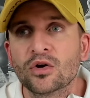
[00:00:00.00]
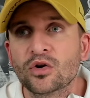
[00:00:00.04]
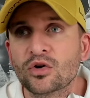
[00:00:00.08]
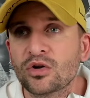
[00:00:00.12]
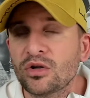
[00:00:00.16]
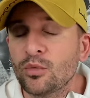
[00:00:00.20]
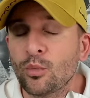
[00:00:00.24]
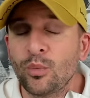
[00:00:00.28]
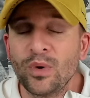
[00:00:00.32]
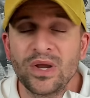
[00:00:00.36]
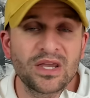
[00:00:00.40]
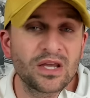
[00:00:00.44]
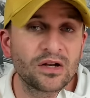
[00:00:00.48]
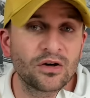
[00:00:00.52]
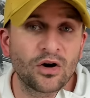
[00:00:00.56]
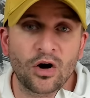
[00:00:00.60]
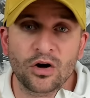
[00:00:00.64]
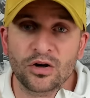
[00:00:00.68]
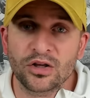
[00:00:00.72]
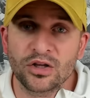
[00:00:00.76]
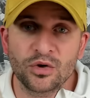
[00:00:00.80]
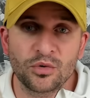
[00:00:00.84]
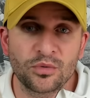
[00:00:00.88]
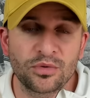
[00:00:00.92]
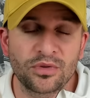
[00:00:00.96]
We can
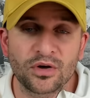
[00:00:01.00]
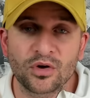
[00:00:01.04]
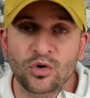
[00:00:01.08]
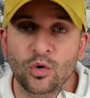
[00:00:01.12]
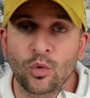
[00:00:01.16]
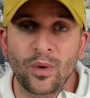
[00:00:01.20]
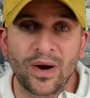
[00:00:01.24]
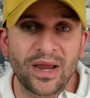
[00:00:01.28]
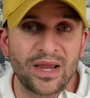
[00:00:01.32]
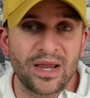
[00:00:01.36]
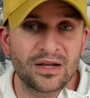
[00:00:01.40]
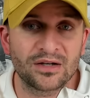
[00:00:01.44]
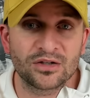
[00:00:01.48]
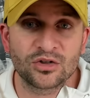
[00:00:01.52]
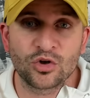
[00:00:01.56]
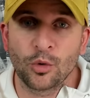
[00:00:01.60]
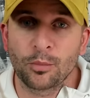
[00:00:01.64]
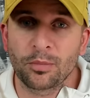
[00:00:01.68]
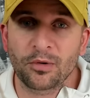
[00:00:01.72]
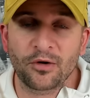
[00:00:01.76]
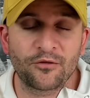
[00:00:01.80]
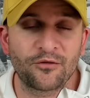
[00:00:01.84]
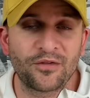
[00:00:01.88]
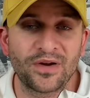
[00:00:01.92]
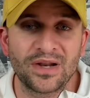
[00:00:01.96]
argue the Quay and
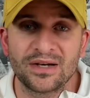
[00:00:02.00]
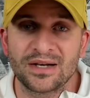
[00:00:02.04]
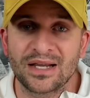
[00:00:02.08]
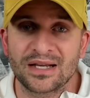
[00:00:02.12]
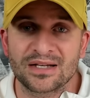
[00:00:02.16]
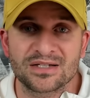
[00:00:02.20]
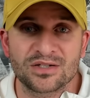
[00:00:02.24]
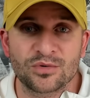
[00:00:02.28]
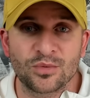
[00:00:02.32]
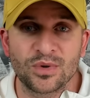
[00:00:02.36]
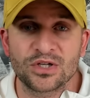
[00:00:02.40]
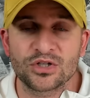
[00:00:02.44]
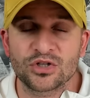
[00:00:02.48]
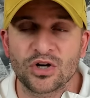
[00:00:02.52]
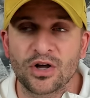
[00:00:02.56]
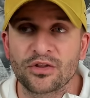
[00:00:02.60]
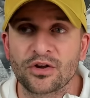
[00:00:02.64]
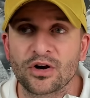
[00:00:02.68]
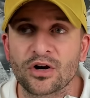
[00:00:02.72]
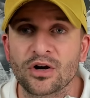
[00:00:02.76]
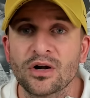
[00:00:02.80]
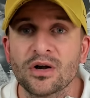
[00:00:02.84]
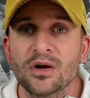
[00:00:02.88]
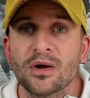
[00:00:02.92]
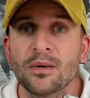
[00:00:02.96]
Cooper fit next to each
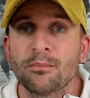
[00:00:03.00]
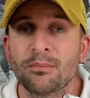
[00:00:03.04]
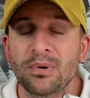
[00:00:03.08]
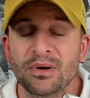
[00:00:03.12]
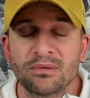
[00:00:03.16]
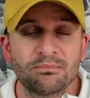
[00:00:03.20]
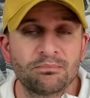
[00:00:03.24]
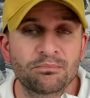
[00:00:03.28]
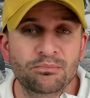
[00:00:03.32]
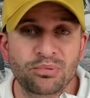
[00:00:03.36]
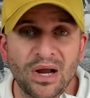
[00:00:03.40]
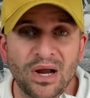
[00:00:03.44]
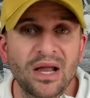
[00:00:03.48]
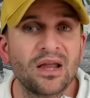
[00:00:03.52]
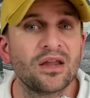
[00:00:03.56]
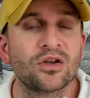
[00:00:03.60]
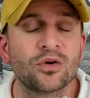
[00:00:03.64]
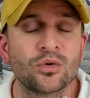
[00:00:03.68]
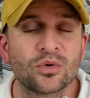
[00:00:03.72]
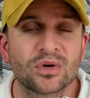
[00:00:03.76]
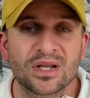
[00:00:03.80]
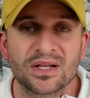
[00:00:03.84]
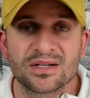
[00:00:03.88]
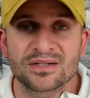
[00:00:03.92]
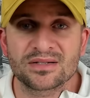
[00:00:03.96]
other, but Brian
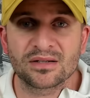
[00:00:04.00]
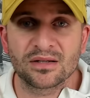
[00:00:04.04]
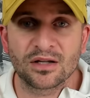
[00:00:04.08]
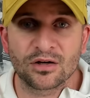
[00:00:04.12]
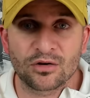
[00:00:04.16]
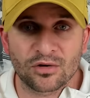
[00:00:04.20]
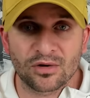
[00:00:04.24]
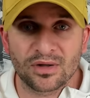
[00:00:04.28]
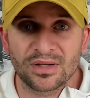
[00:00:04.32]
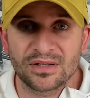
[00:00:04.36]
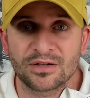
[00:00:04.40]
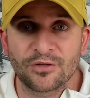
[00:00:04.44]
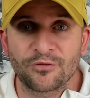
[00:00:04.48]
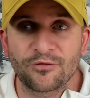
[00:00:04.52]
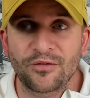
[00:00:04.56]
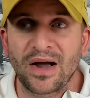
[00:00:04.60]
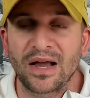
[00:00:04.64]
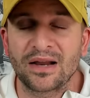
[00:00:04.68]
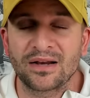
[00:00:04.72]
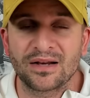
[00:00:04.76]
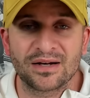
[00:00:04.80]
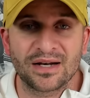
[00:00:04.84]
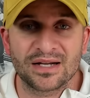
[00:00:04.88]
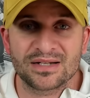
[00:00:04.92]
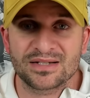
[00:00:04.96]
Gutekunst literally
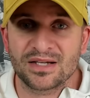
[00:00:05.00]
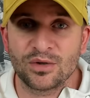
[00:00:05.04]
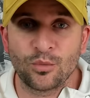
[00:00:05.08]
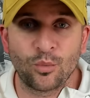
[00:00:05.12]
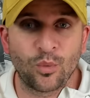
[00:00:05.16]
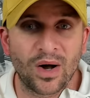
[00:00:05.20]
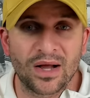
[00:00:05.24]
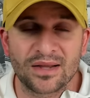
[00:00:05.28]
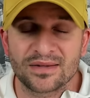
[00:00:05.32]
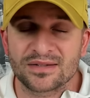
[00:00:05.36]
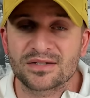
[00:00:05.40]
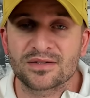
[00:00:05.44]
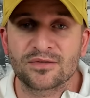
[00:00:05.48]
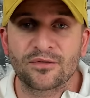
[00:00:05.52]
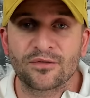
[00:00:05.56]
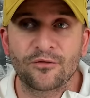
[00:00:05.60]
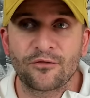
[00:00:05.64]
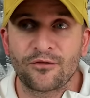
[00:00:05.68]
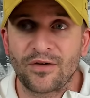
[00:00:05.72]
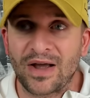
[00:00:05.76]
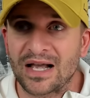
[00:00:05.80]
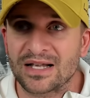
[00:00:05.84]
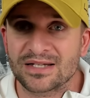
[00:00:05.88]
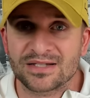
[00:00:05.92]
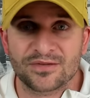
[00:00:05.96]
defined it as he wants
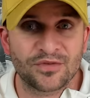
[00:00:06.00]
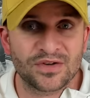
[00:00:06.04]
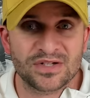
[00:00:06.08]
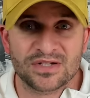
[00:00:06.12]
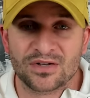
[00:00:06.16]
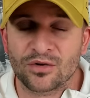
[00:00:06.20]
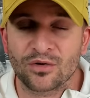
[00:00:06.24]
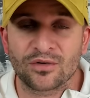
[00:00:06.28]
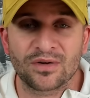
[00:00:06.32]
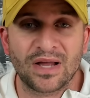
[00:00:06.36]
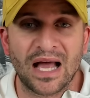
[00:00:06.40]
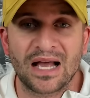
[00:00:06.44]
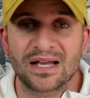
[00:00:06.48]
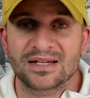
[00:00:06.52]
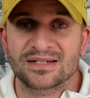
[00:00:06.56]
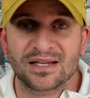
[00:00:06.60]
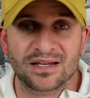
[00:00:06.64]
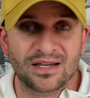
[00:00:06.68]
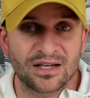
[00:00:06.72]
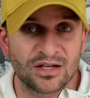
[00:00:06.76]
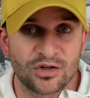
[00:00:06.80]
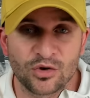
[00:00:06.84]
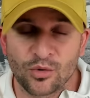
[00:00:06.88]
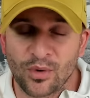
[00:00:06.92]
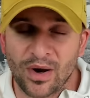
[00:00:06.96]
fast, physical guys that
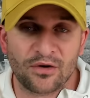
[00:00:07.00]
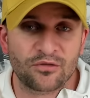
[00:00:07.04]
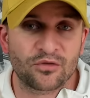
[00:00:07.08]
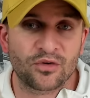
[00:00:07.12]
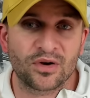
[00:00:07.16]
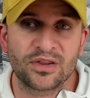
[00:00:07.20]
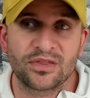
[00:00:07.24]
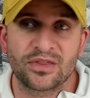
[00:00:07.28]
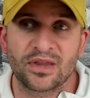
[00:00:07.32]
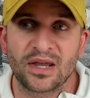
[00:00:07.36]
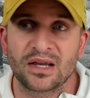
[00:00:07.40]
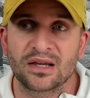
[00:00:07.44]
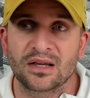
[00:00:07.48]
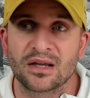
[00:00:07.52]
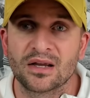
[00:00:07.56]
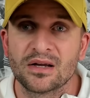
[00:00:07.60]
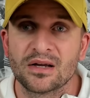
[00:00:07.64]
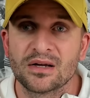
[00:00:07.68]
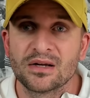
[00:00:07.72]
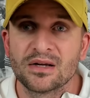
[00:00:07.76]
can do everything.